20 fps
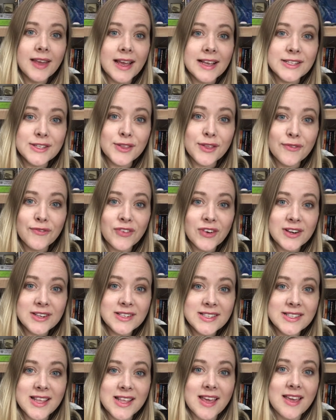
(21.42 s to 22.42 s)
Okay, so the
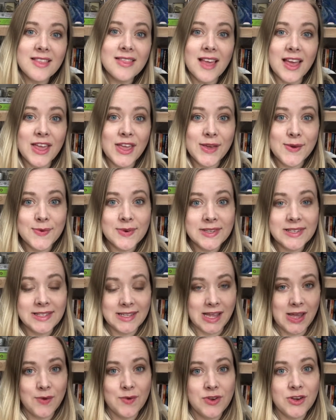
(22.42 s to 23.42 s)
first thing that you will
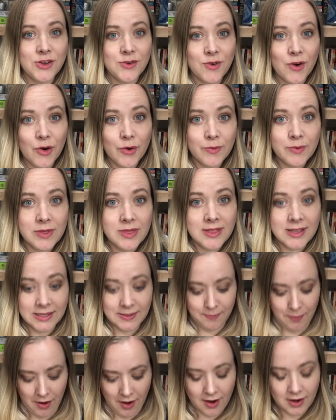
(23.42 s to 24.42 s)
see when you open this
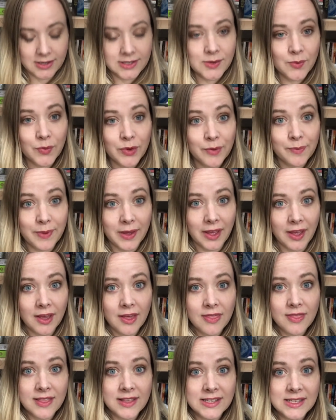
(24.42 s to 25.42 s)
box will be
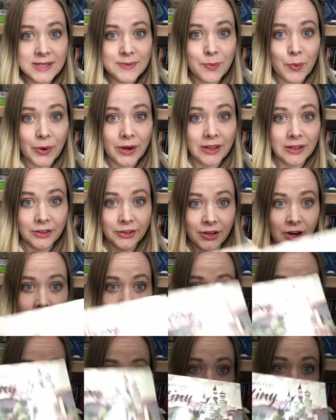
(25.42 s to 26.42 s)
the spoiler
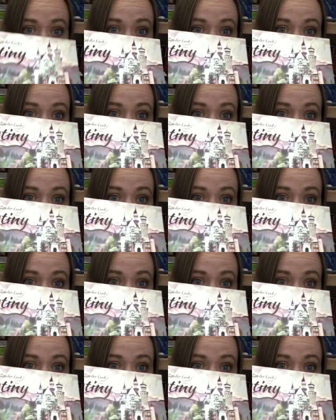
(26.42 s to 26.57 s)
card.